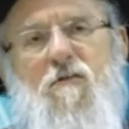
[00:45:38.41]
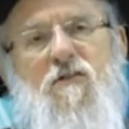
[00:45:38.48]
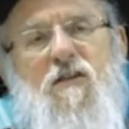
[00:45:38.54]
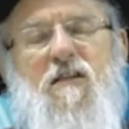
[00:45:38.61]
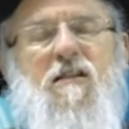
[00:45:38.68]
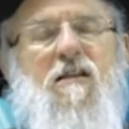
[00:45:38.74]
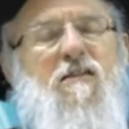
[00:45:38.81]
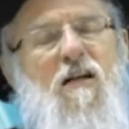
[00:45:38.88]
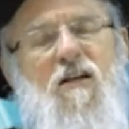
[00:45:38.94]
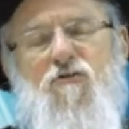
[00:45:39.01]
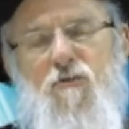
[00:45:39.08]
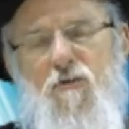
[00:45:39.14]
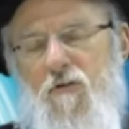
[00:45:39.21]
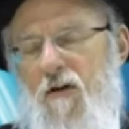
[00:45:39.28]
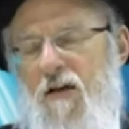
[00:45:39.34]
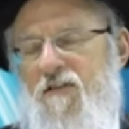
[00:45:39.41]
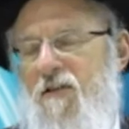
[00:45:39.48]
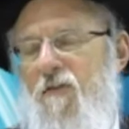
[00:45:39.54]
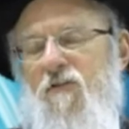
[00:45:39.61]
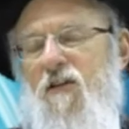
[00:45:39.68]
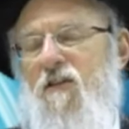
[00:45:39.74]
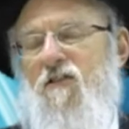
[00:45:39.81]
16th century or 8th,
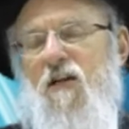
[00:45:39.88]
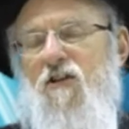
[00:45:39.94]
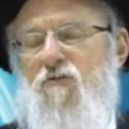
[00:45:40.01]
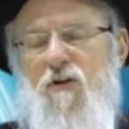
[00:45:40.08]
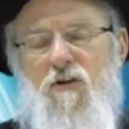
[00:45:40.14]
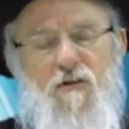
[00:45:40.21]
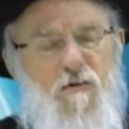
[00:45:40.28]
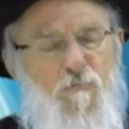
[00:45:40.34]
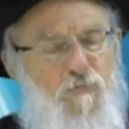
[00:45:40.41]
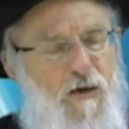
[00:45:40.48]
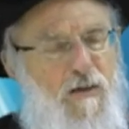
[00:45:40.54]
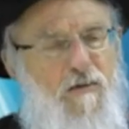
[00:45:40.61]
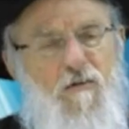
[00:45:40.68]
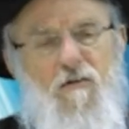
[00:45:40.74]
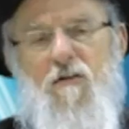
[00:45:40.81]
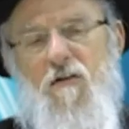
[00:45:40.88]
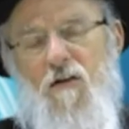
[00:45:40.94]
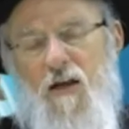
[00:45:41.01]
17th century Britain.